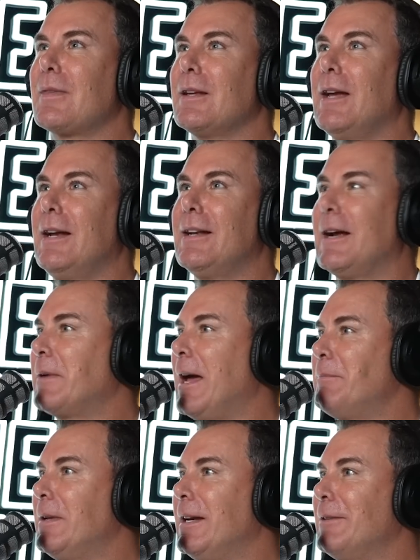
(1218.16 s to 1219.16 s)
Ended up
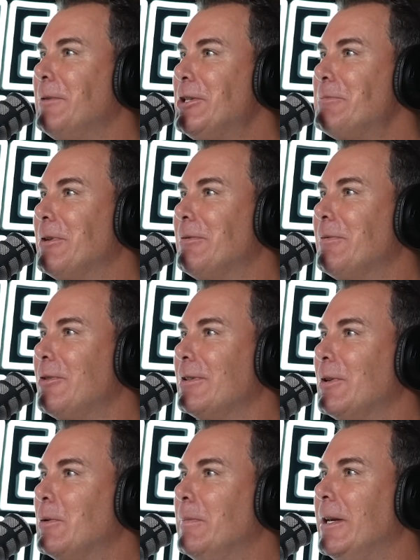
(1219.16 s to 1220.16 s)
captaining Richmond for a
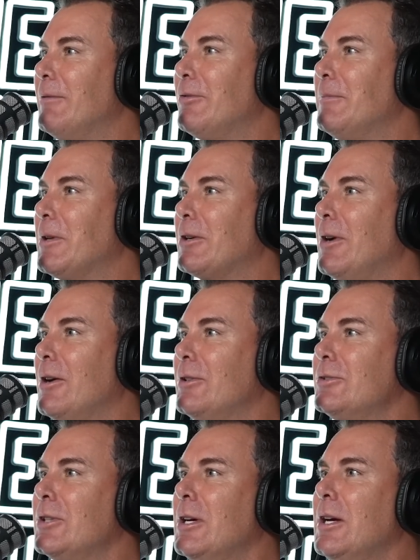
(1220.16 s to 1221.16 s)
little bit from the
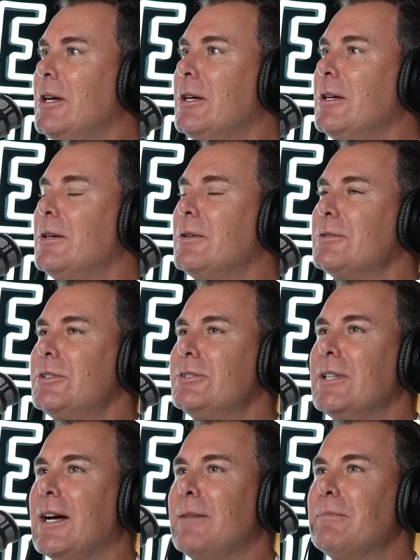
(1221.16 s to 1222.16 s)
Crows. What's his
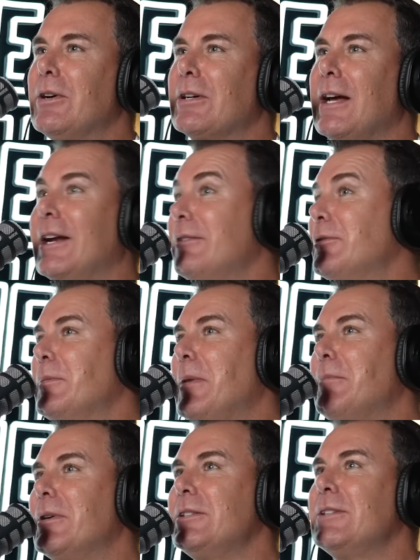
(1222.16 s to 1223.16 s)
name? I can't even
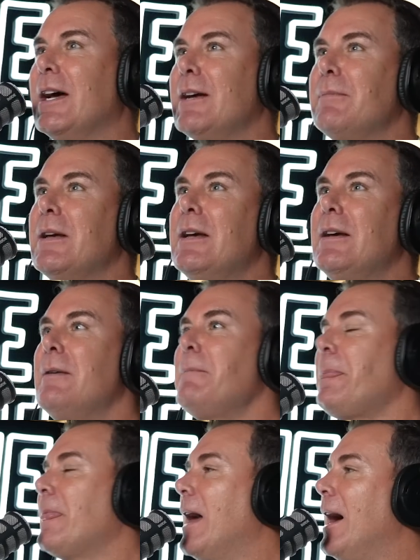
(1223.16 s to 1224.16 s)
remember his name.
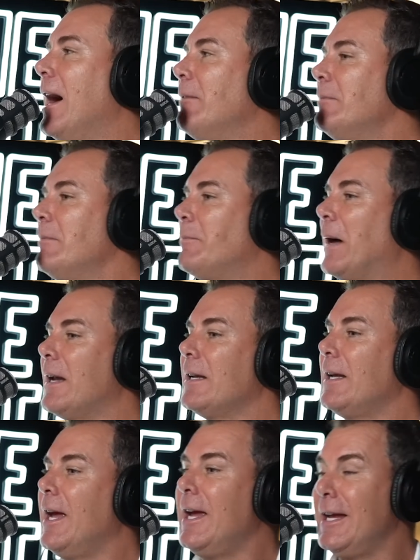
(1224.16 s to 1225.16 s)

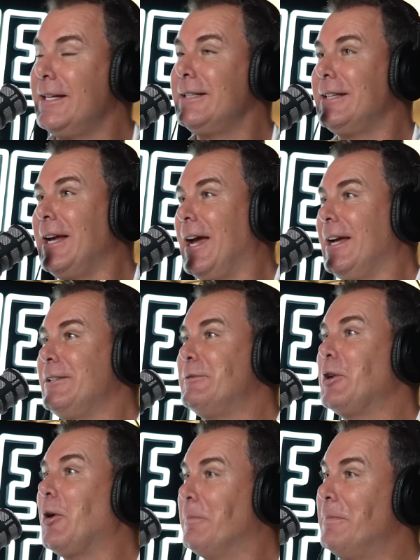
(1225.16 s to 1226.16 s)
But he
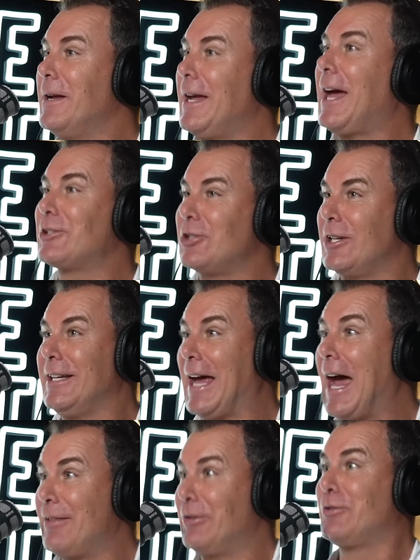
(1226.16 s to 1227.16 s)
actually
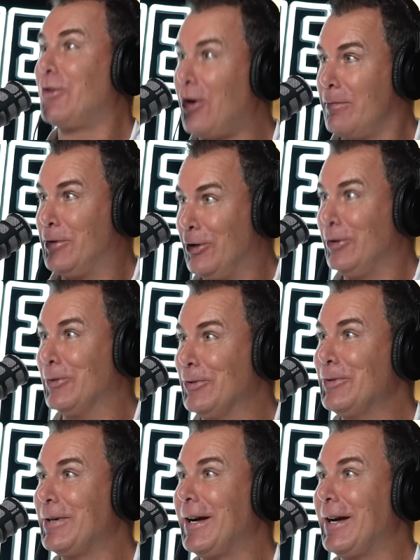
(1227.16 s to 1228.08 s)
at the tribunal.